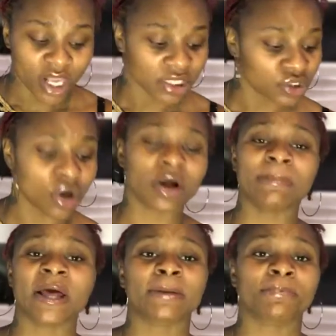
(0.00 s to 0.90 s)
Talk
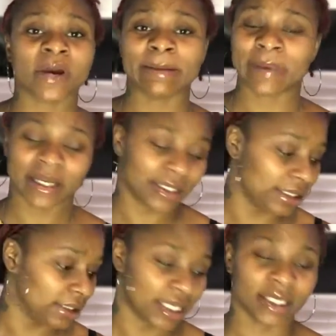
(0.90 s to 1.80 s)
about it, pray about it,
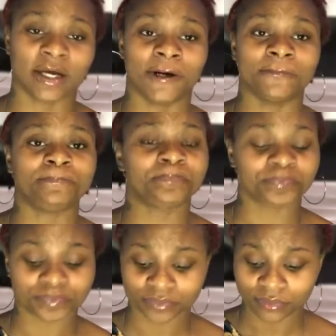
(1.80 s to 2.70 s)
and let it go.
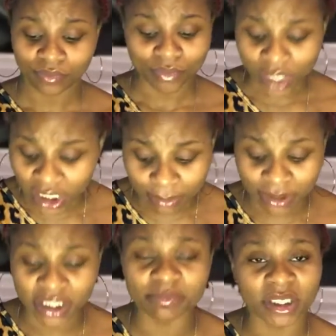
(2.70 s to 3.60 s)
And
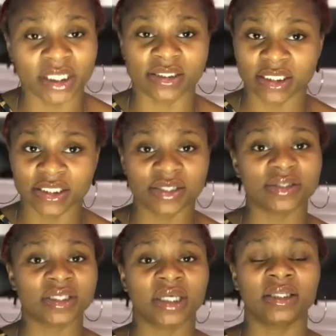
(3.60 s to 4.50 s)
believe me, it's easier
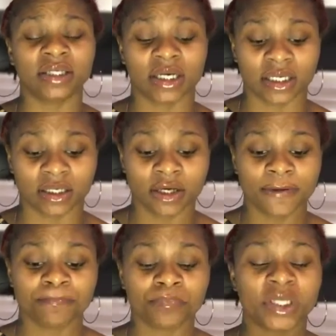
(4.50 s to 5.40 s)
said than done,
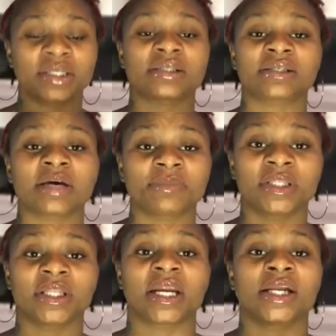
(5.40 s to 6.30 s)
but it's something
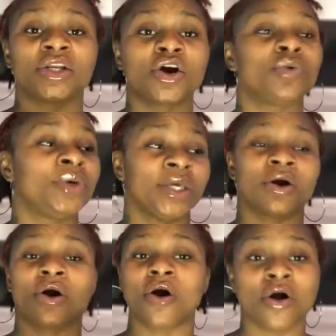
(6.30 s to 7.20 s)
that I know we are
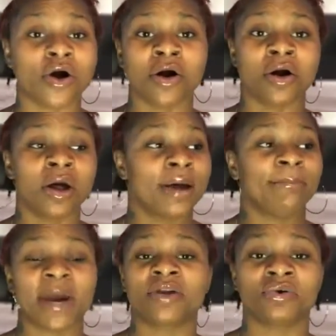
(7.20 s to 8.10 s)
all
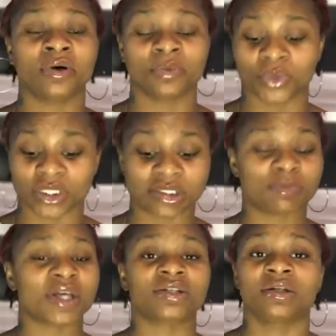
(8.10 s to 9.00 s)
battling with,
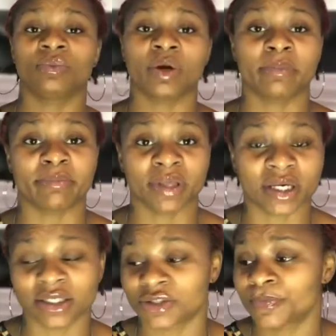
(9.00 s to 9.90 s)
especially women,
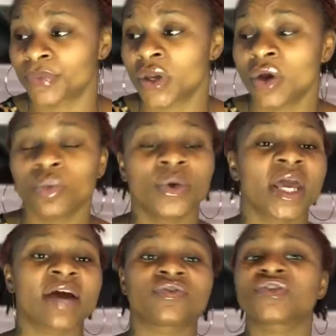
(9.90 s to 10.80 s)
because we
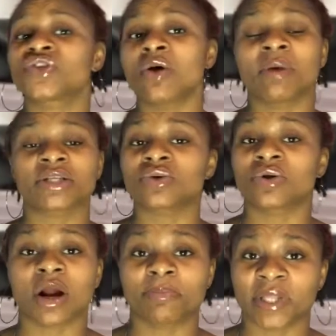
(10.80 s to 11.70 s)
have so much on
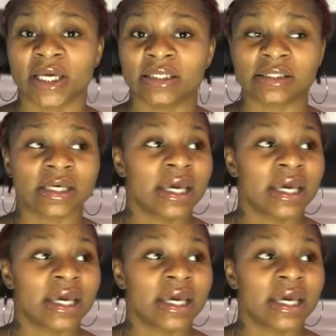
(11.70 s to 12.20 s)
our plates.